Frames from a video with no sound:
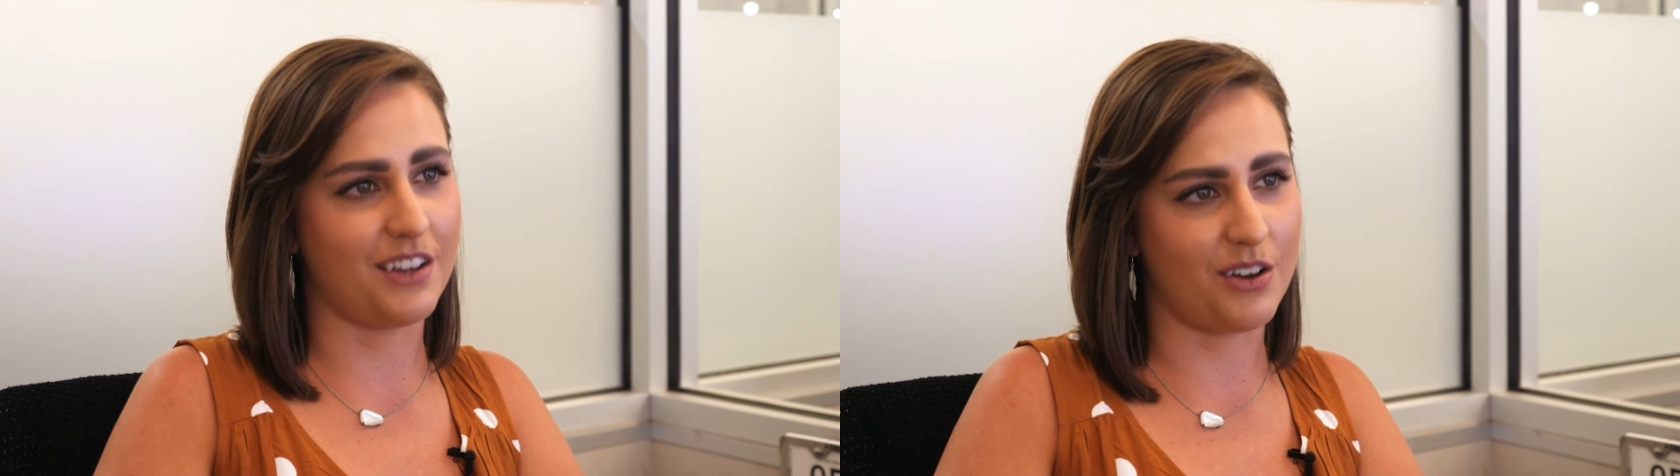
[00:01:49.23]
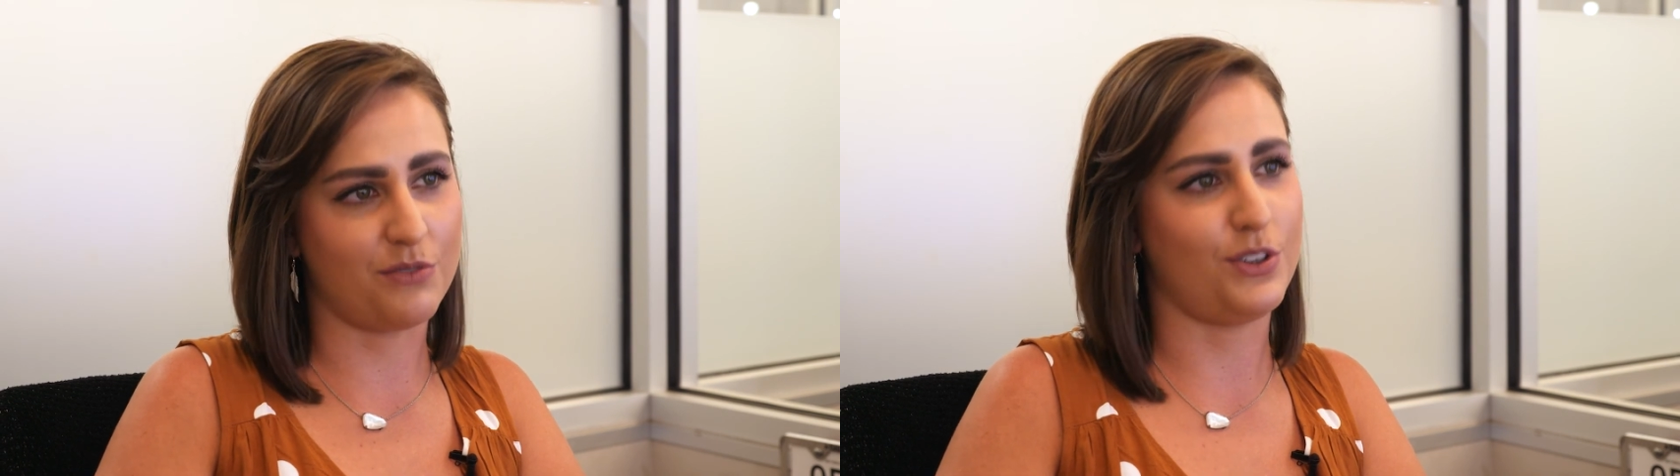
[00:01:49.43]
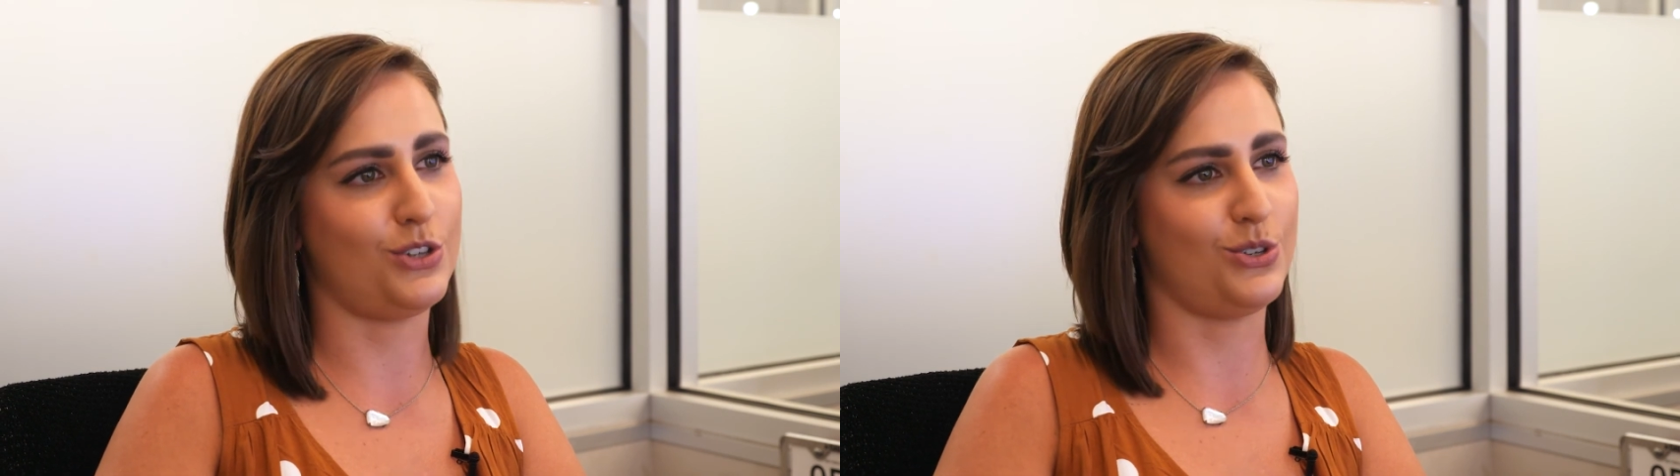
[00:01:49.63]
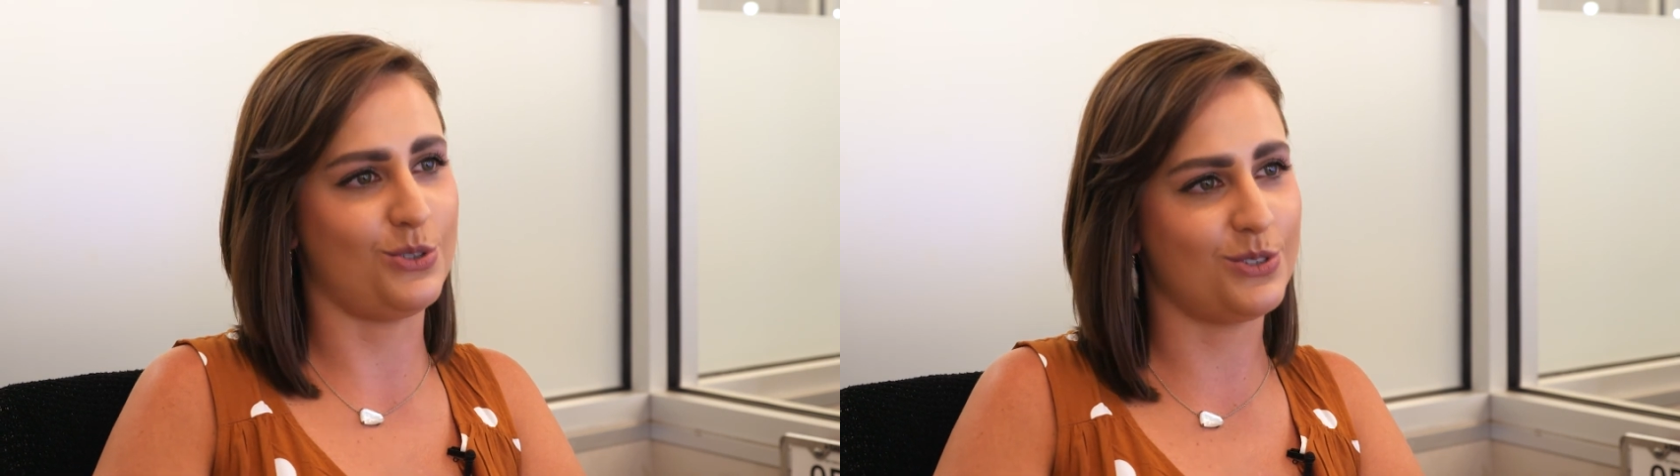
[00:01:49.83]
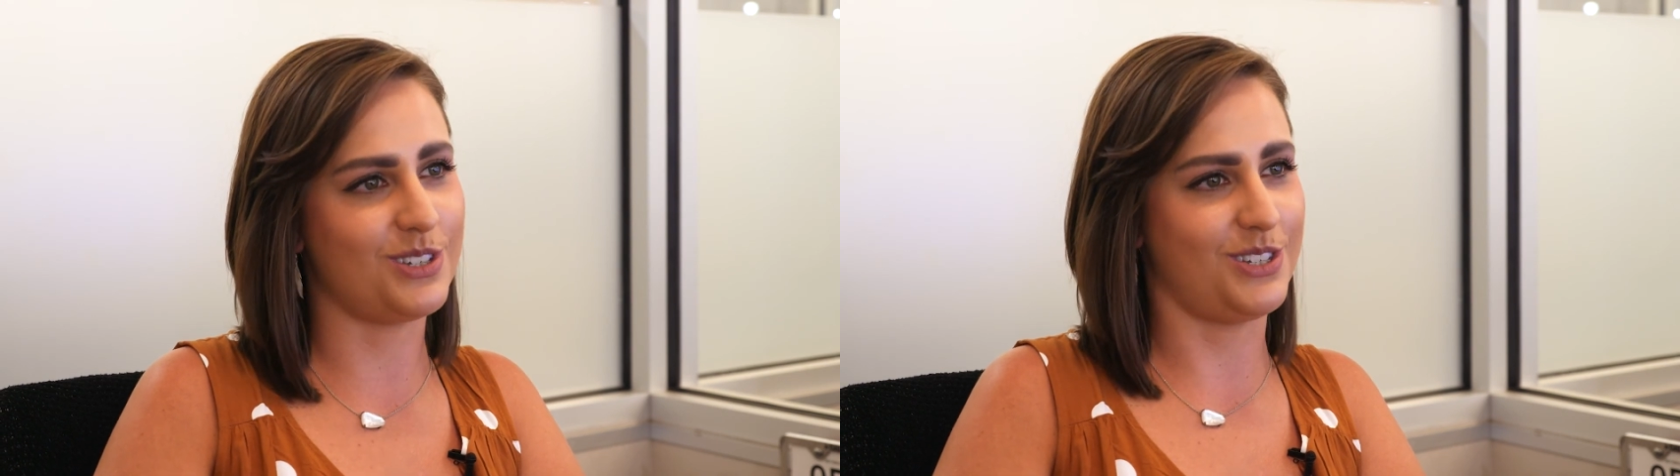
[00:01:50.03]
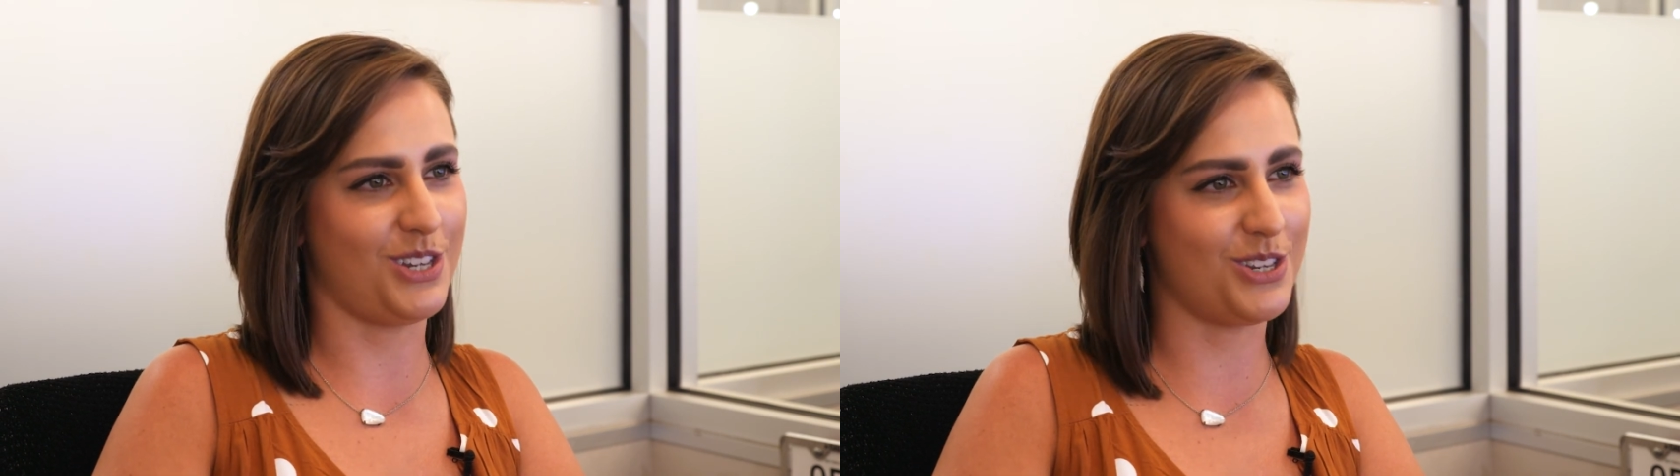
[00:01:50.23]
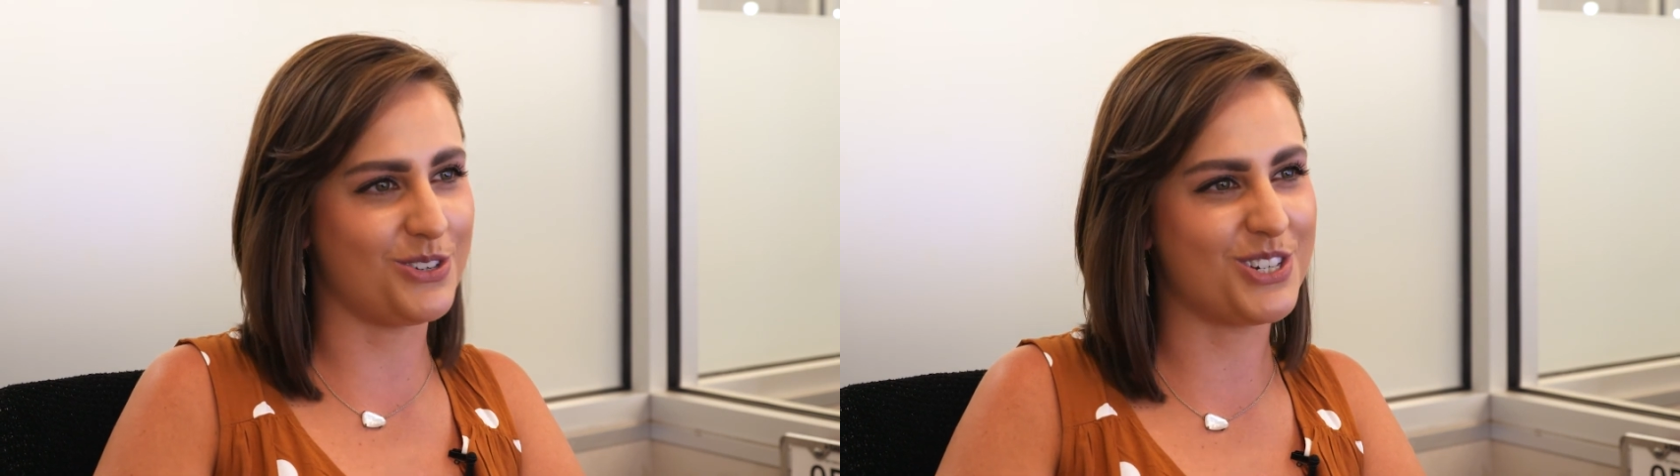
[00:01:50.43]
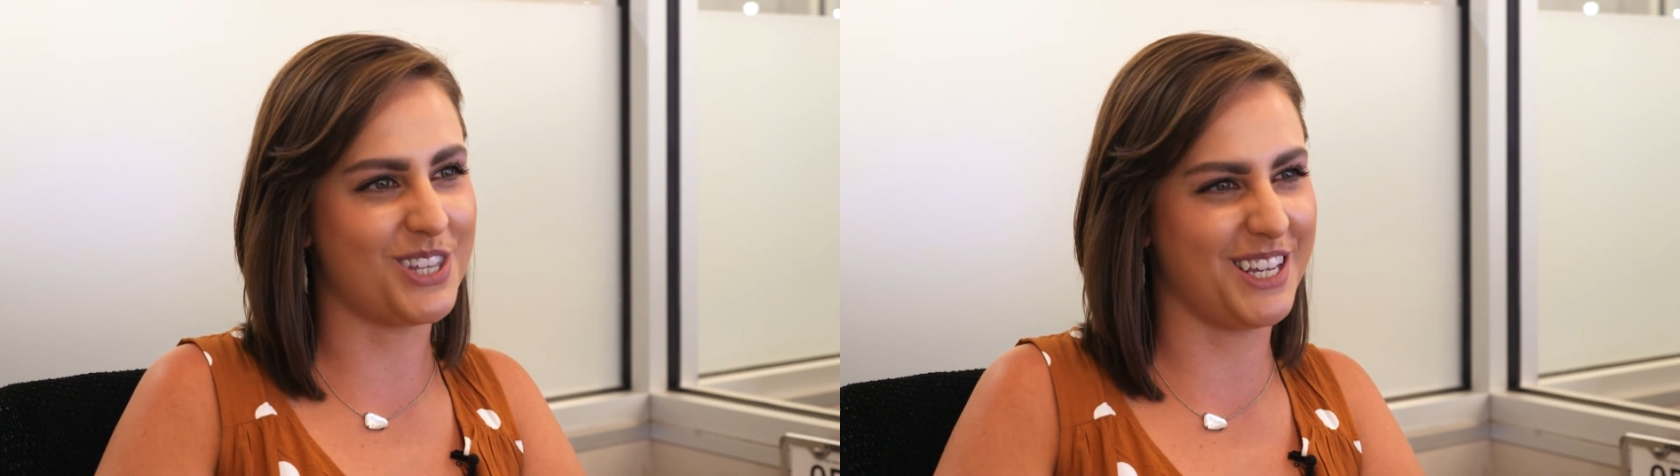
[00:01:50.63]
comfy shoes is a
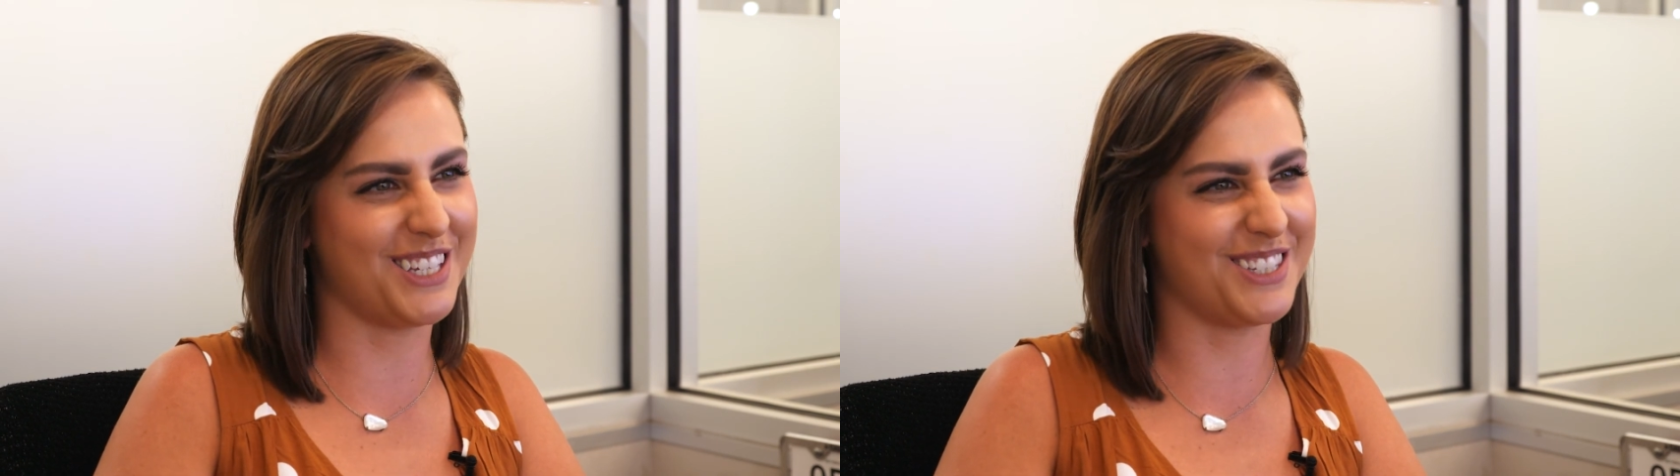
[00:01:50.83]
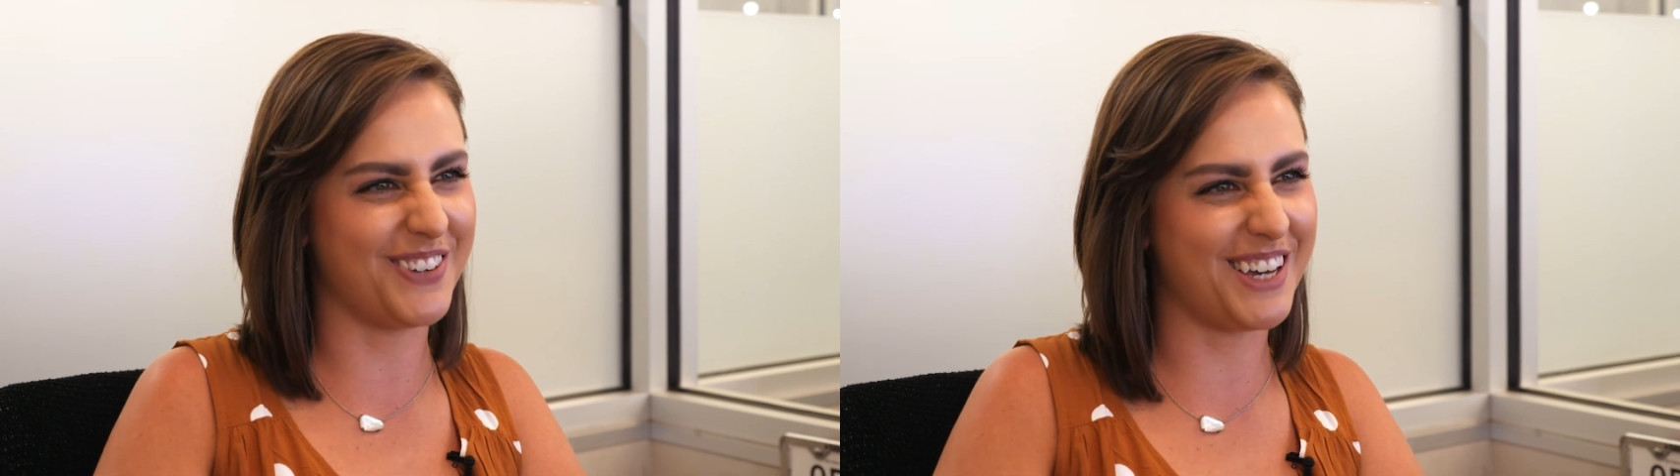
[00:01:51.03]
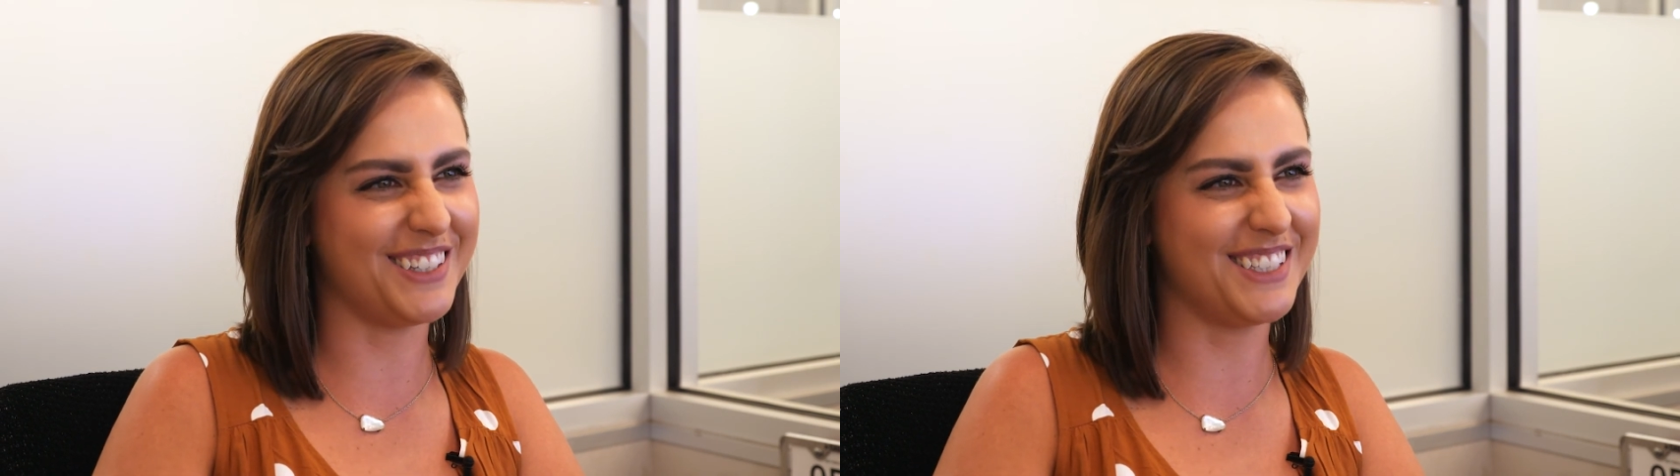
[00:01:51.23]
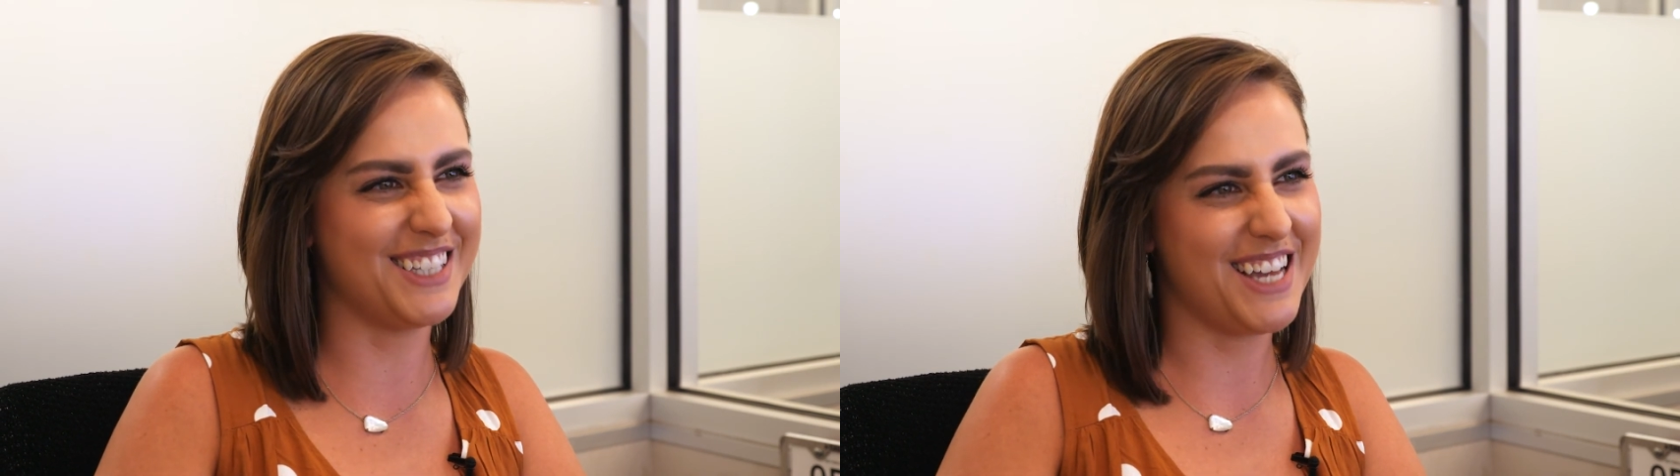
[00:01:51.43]
huge thing as well.